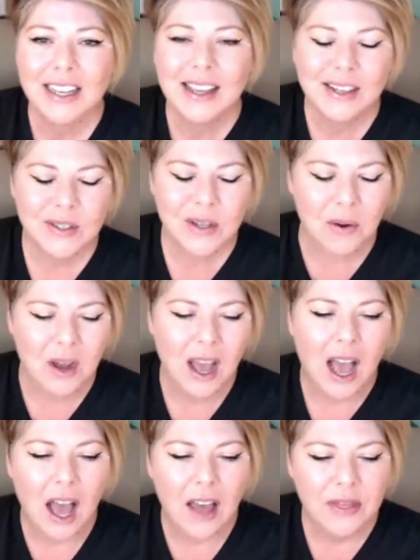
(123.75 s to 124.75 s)
So
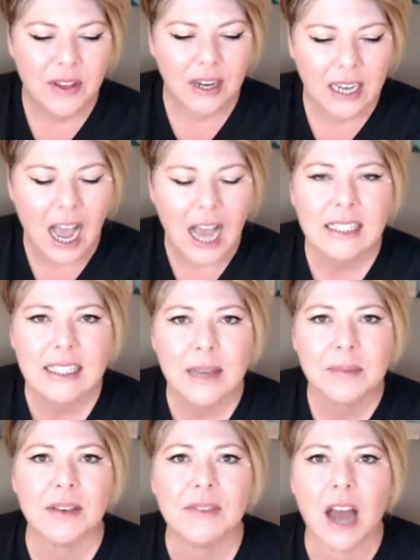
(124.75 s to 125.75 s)
the concept
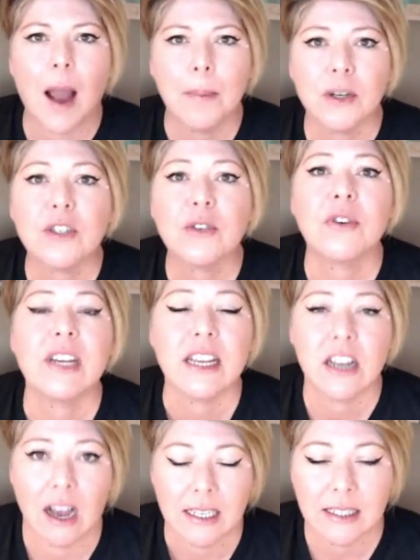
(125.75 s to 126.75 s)
of an opportunity
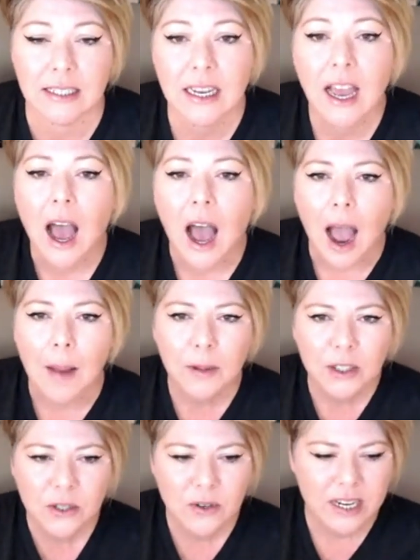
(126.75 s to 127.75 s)
cost.
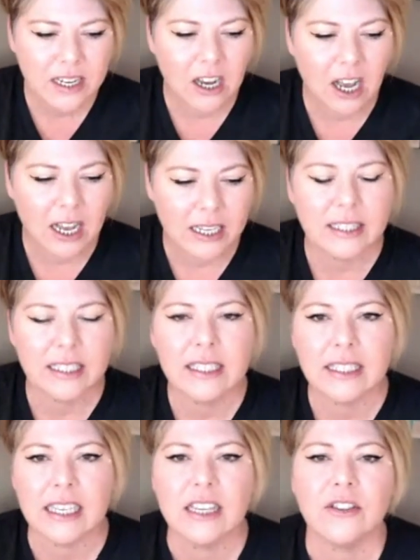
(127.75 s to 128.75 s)
Opportunity cost
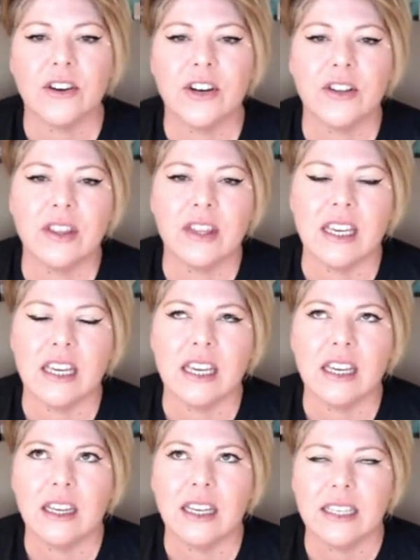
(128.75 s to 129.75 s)
is either
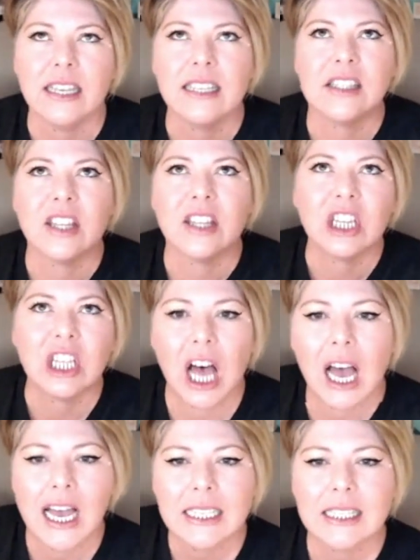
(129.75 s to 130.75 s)
the
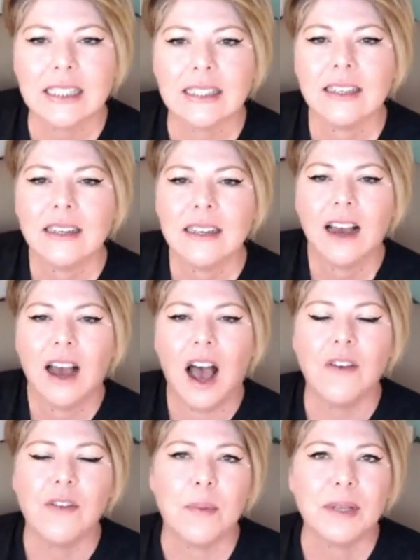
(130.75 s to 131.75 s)
loss
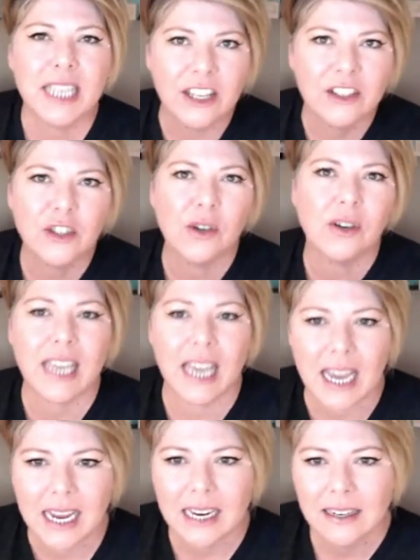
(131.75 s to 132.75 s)
of a potential
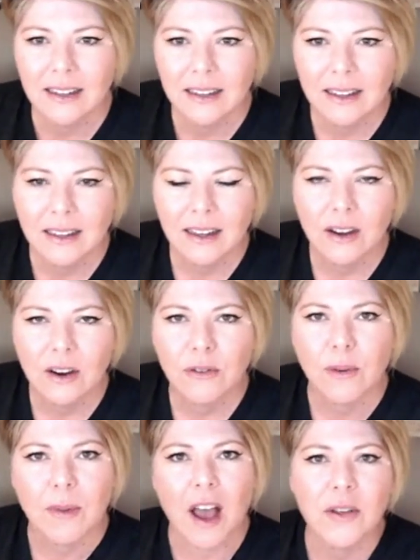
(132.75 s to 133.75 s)
gain
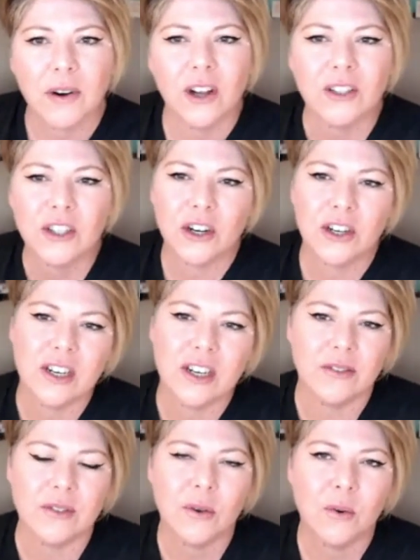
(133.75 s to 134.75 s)
from other
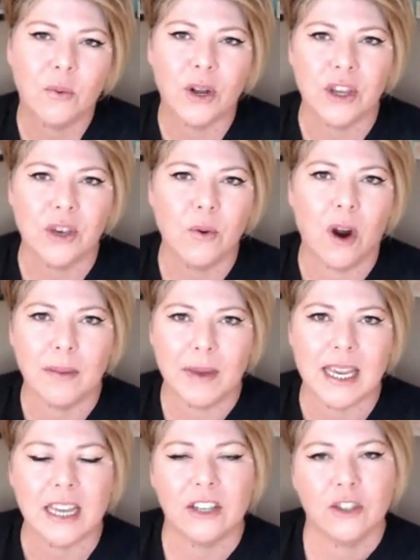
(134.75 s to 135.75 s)
alternatives when you are
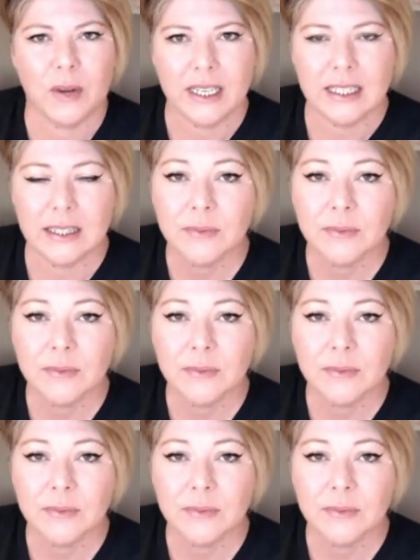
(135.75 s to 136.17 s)
making a choice.